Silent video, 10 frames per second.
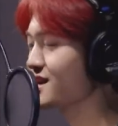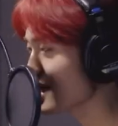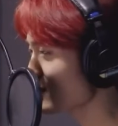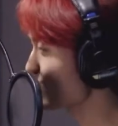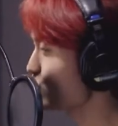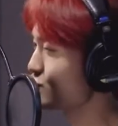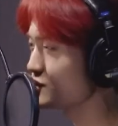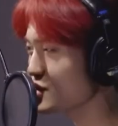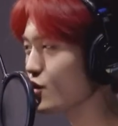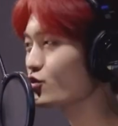And
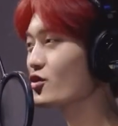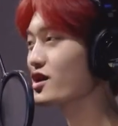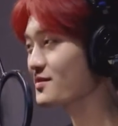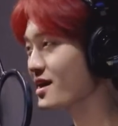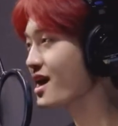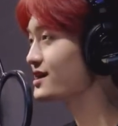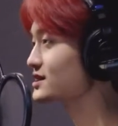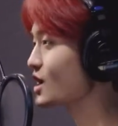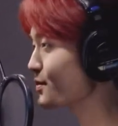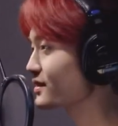nothing against the
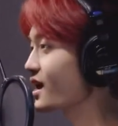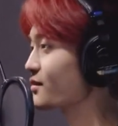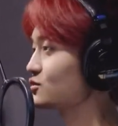members, but